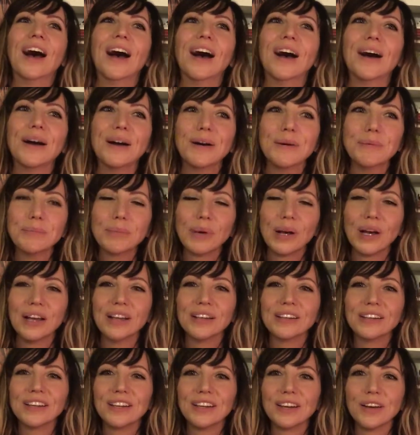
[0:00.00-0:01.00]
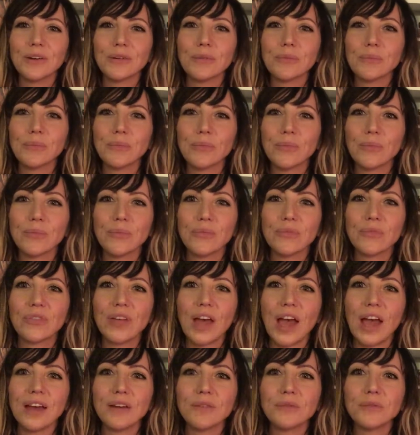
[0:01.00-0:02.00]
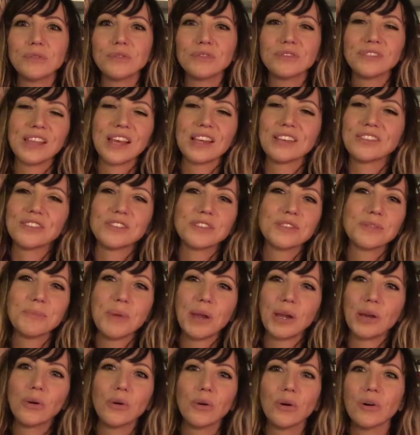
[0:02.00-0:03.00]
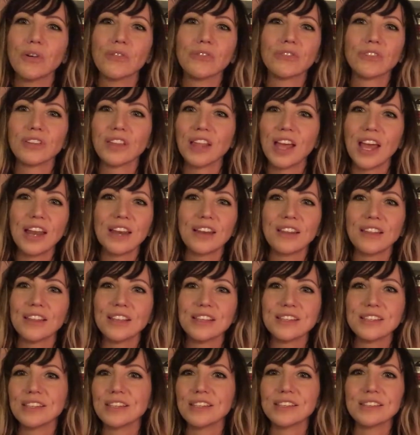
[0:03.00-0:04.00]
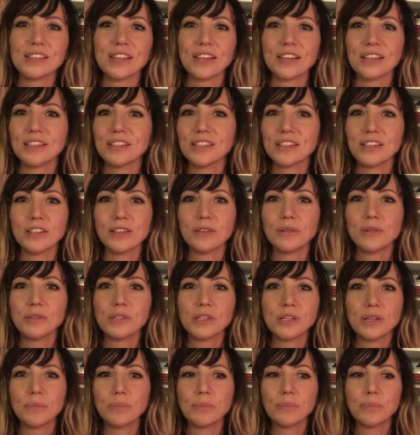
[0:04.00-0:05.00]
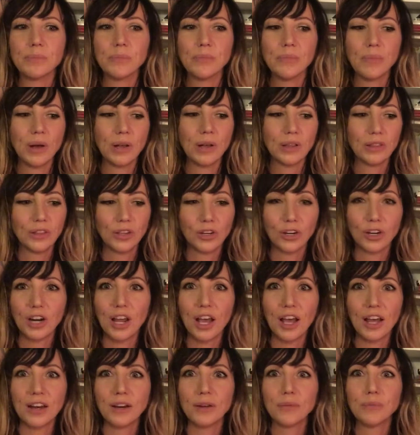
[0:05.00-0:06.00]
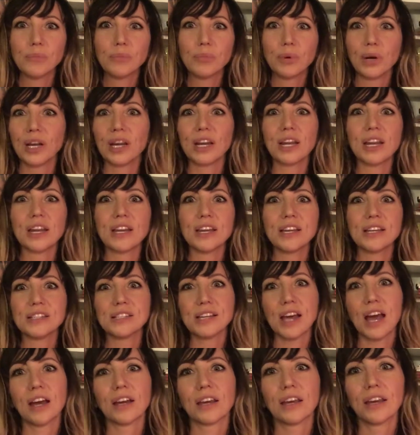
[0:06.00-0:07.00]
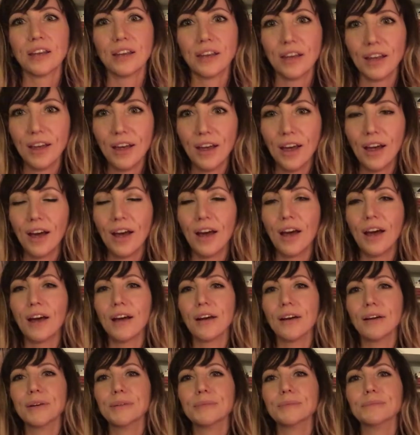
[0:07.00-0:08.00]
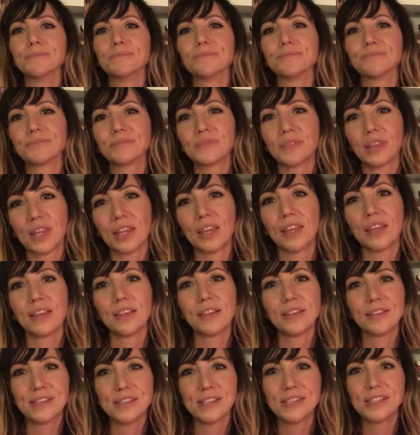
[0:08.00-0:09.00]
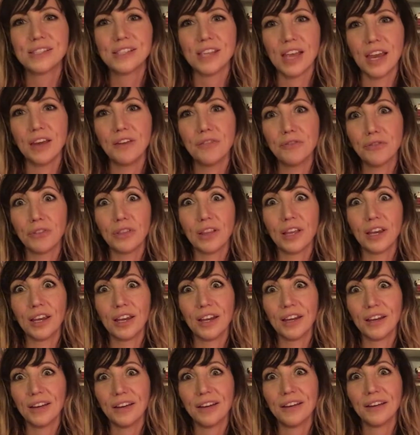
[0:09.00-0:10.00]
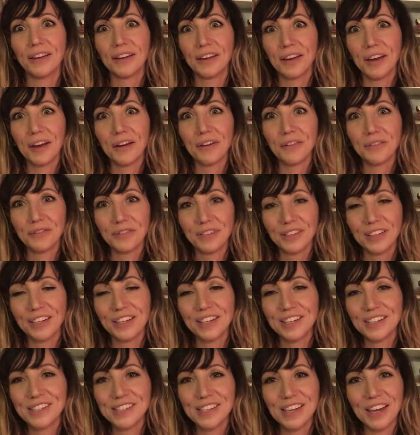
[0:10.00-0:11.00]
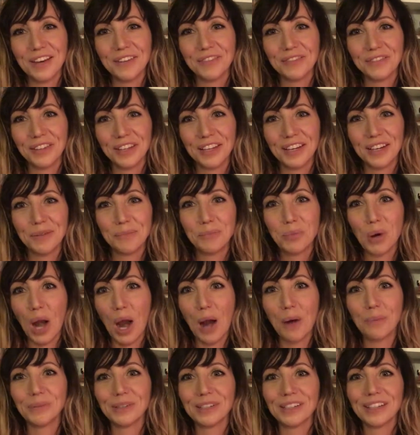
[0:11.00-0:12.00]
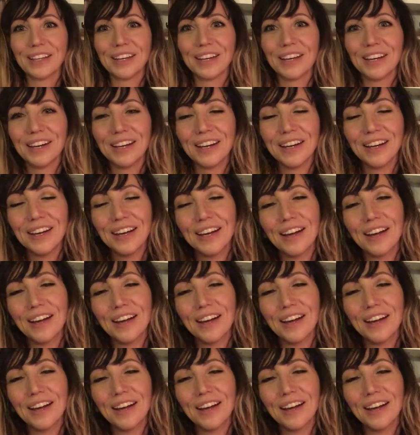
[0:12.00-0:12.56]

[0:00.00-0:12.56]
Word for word: Um, but you know that will that's just my goal for the end of the season to to learn how to bring it in and dock it um, safely, carefully, safely, properly.